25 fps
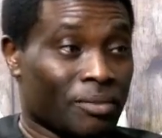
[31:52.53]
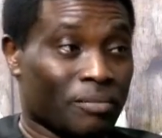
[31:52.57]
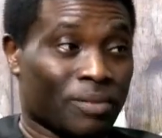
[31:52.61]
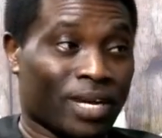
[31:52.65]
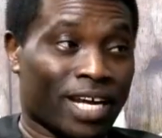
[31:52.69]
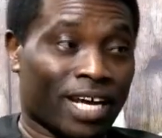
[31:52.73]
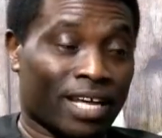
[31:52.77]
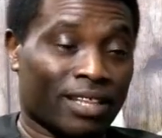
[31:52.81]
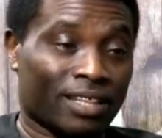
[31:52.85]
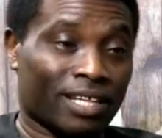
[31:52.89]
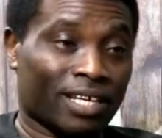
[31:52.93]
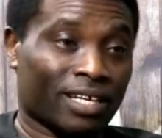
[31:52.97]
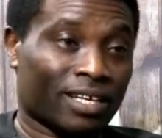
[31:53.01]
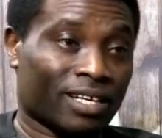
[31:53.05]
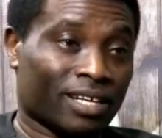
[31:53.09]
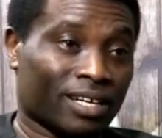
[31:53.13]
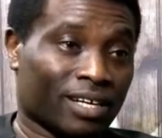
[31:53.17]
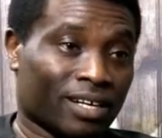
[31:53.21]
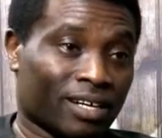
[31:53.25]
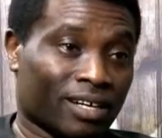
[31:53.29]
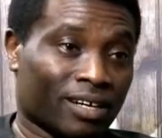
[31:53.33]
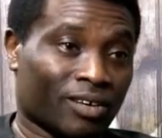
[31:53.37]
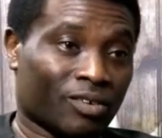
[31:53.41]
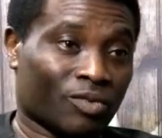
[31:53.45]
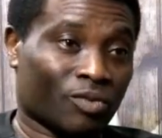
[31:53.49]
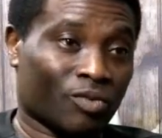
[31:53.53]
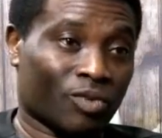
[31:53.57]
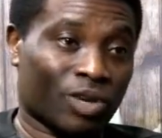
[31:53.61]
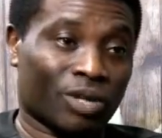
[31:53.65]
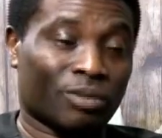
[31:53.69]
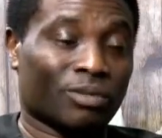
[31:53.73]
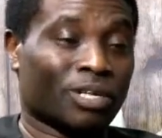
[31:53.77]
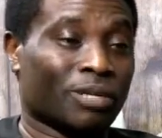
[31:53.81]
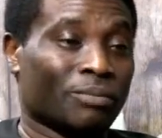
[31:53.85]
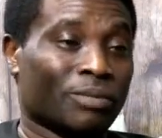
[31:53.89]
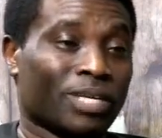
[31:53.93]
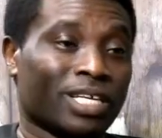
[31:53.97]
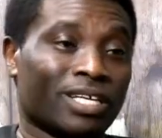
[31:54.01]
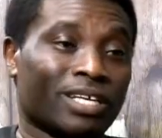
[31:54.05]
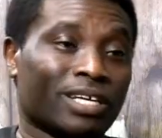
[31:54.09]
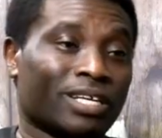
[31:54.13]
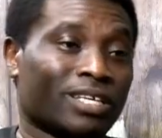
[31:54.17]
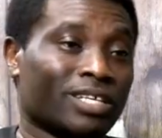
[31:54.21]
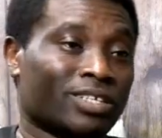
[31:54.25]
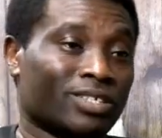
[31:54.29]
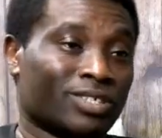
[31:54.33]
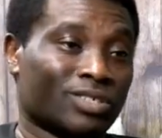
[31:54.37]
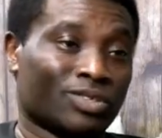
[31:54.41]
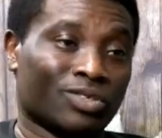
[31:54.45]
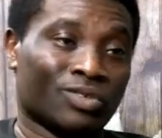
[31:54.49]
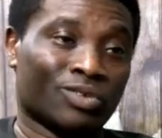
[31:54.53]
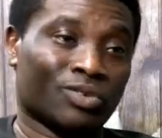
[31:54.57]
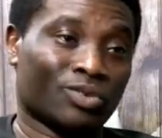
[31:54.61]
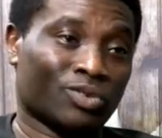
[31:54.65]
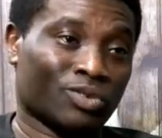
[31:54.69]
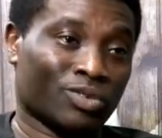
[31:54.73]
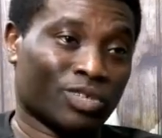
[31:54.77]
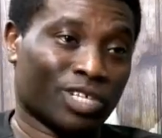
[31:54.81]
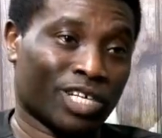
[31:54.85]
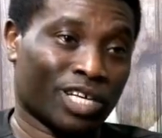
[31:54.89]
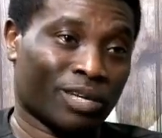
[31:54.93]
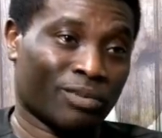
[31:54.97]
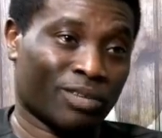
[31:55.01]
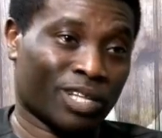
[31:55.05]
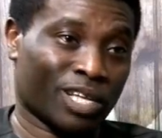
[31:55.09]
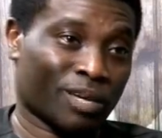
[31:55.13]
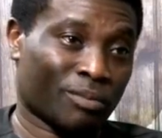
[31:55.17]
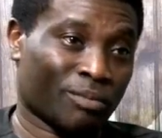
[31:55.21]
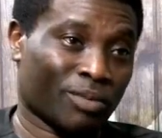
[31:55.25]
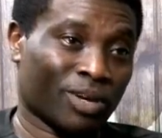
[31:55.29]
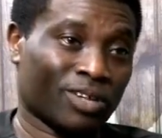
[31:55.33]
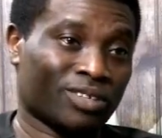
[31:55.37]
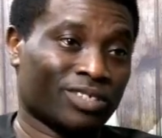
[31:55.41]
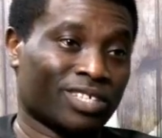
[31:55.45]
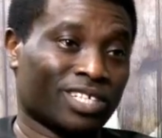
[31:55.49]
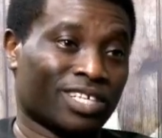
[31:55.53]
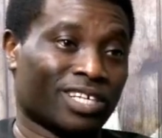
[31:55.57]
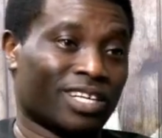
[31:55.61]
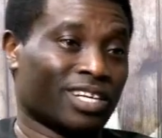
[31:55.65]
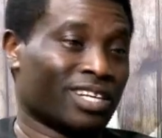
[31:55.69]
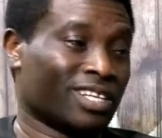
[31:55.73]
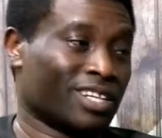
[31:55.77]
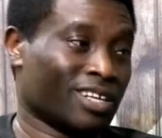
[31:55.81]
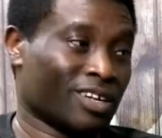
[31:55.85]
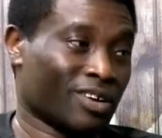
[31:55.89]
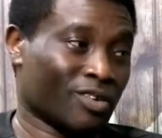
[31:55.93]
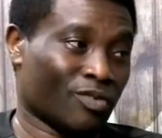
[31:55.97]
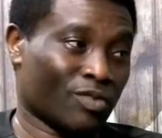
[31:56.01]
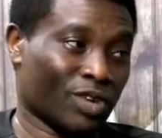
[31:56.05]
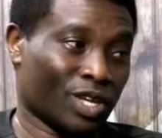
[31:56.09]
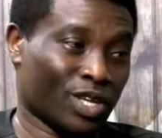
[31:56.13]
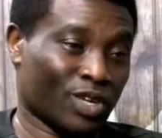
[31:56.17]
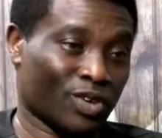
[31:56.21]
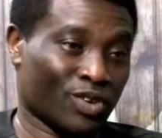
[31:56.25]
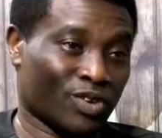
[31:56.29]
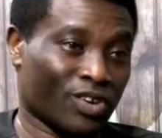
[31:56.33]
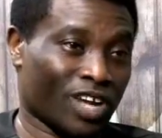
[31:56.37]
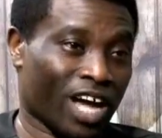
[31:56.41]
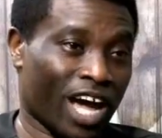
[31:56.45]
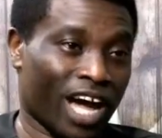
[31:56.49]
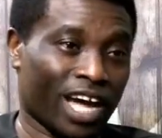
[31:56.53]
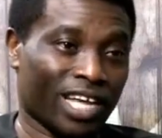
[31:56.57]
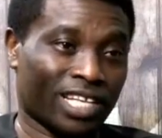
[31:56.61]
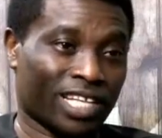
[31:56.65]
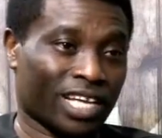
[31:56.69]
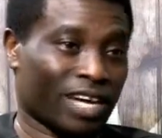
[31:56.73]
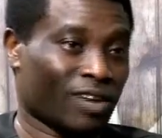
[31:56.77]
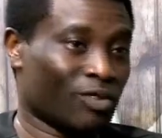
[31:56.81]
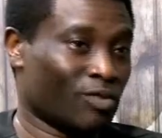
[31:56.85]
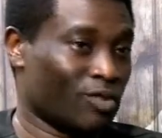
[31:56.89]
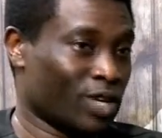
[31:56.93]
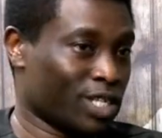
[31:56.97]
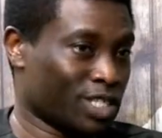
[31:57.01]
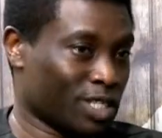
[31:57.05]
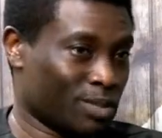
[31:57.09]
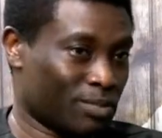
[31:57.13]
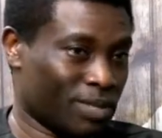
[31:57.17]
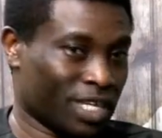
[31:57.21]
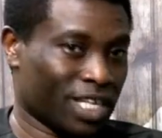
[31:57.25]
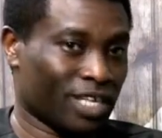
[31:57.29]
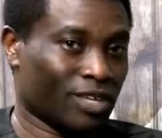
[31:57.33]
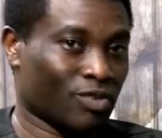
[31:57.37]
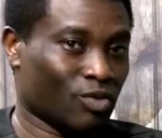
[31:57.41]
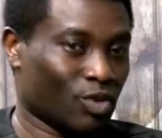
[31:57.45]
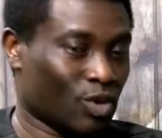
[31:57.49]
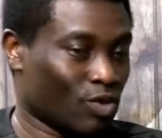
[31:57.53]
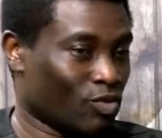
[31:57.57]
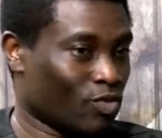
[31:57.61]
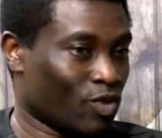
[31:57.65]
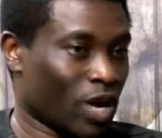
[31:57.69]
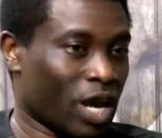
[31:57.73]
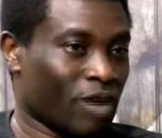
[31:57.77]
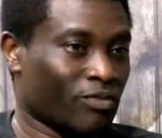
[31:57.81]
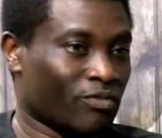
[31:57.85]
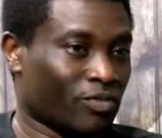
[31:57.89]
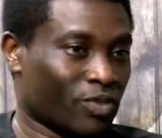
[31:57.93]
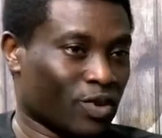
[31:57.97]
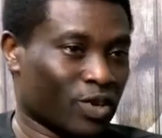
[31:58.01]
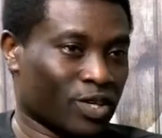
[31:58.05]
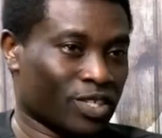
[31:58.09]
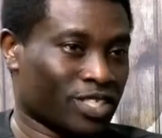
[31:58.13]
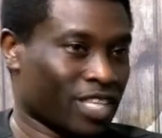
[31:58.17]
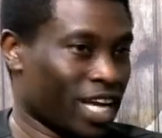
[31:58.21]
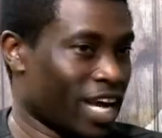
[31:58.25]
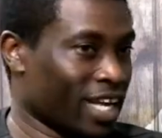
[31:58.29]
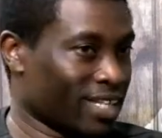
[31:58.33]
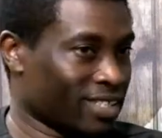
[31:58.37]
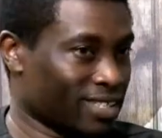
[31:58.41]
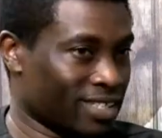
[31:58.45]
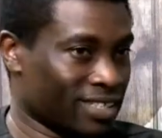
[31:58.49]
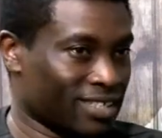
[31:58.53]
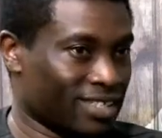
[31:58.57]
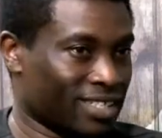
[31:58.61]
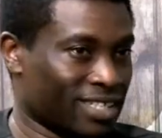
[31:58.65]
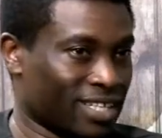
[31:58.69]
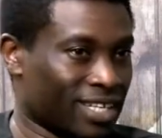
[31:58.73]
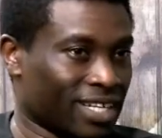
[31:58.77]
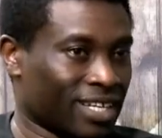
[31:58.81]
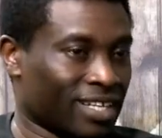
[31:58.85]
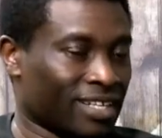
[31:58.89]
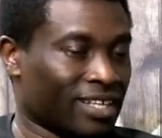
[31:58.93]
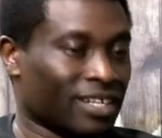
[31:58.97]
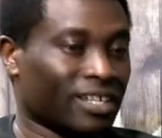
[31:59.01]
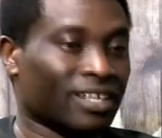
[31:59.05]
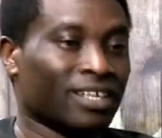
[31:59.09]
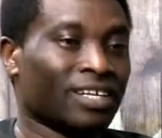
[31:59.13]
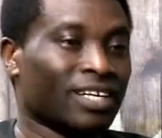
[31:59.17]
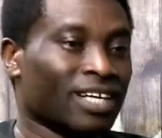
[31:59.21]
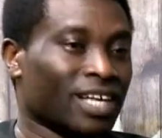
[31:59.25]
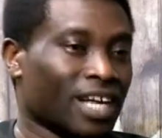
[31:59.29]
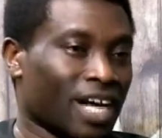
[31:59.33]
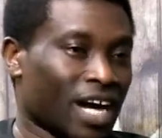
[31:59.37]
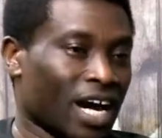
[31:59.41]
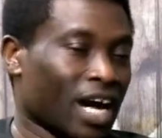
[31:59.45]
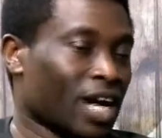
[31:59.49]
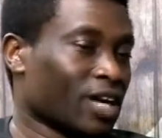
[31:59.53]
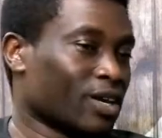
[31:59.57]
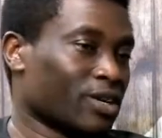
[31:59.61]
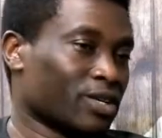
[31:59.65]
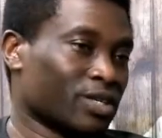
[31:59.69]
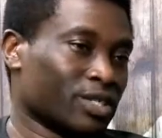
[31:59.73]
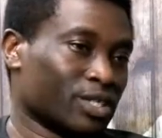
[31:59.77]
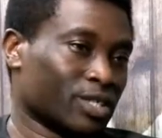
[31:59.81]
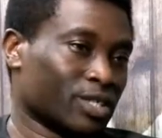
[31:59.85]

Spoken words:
But I think what the media need to do, if they bond together, we unite and we're speaking with one voice, acting together, our